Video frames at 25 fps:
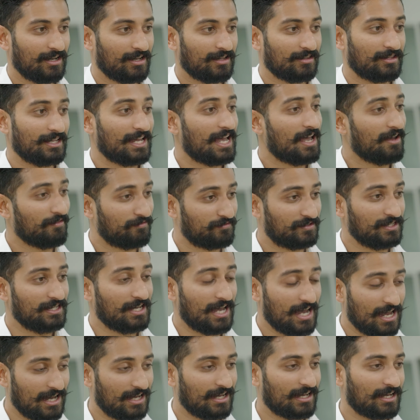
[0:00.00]
the
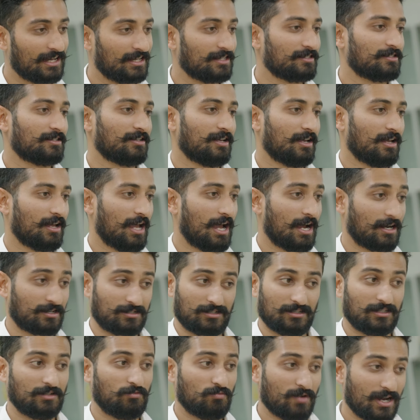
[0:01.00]
FDA has
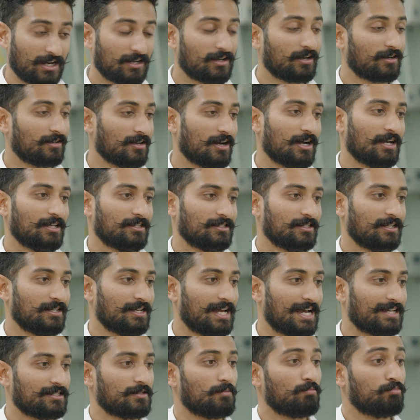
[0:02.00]
actually recognised it
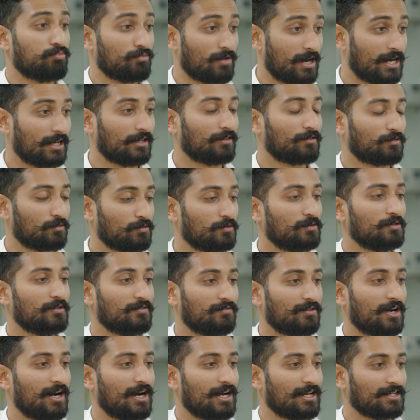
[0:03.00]
as a breakthrough
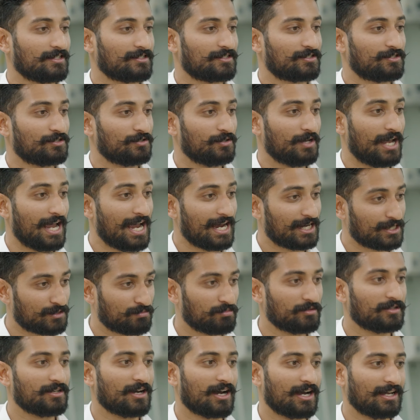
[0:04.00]
device to
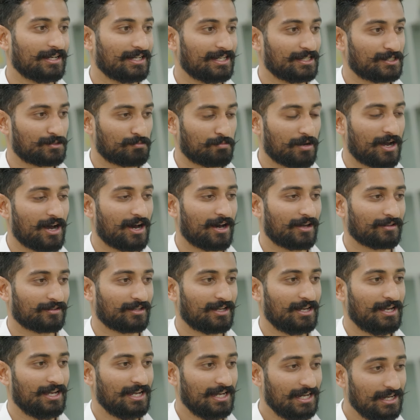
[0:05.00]
expedite its path
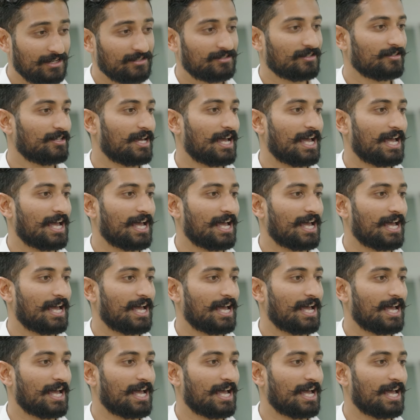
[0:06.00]
into the